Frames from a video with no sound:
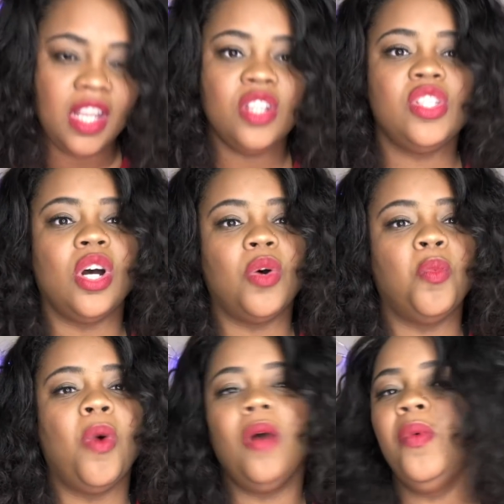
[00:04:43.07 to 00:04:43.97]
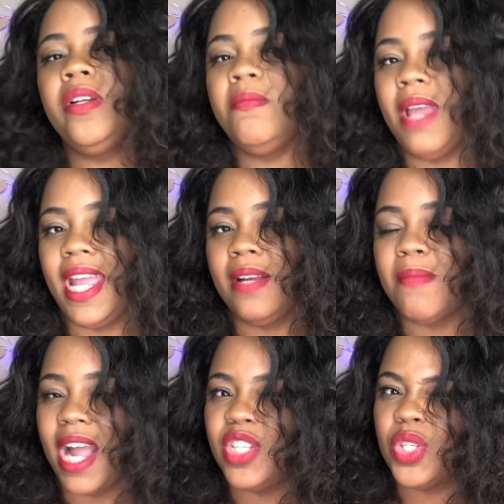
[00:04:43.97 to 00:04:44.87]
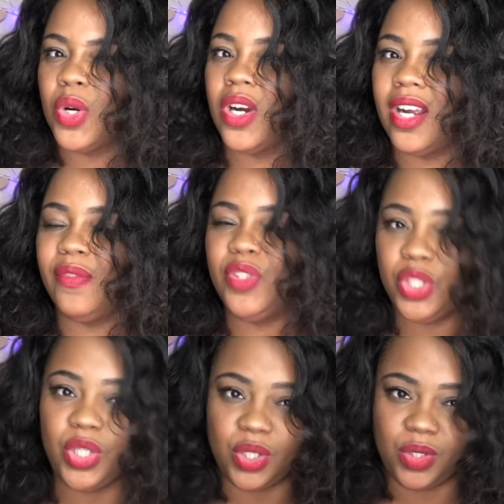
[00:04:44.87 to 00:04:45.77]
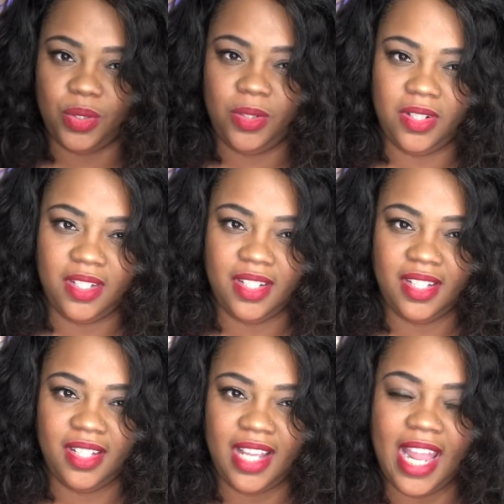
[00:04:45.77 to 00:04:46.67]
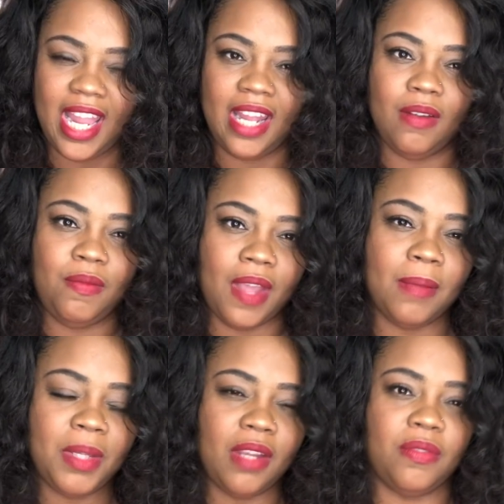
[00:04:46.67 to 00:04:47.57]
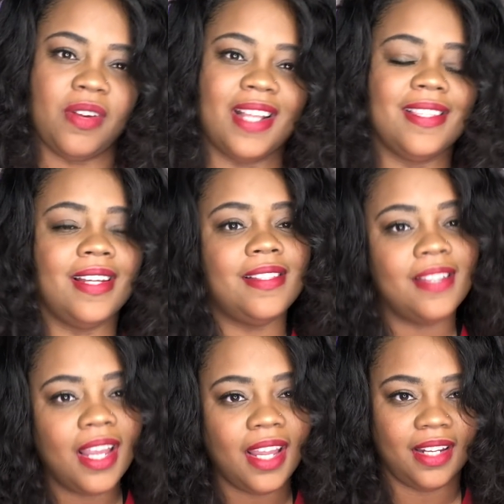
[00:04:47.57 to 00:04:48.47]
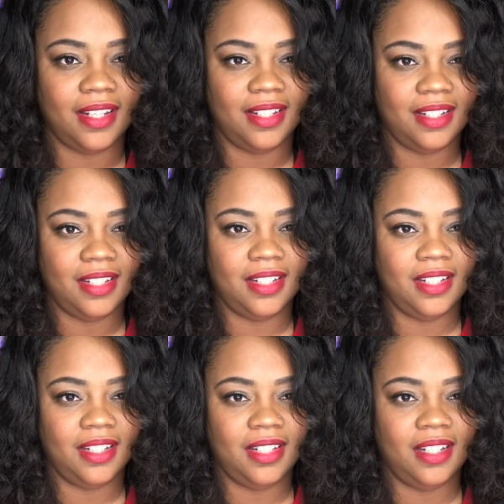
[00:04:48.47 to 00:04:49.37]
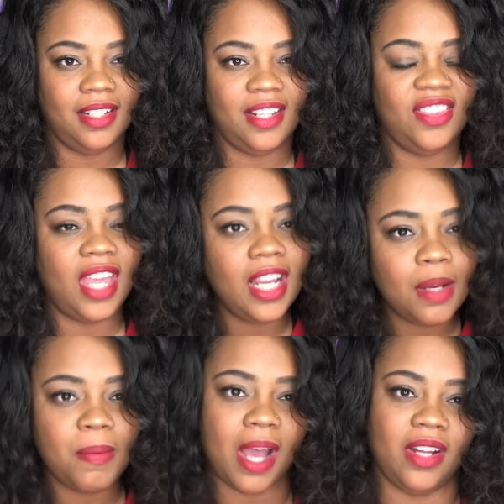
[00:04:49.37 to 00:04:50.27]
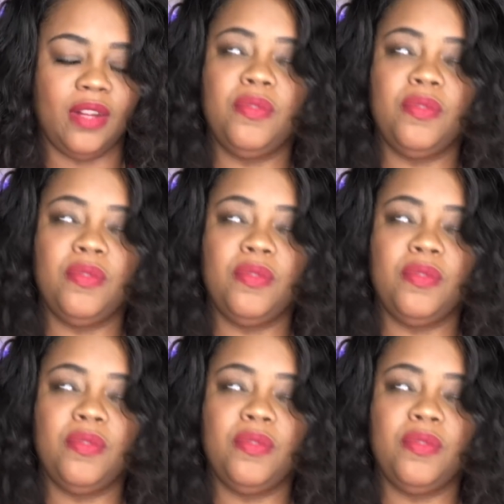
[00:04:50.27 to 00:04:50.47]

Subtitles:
So what would make my score of 2 in family and friends a 10? Think about it.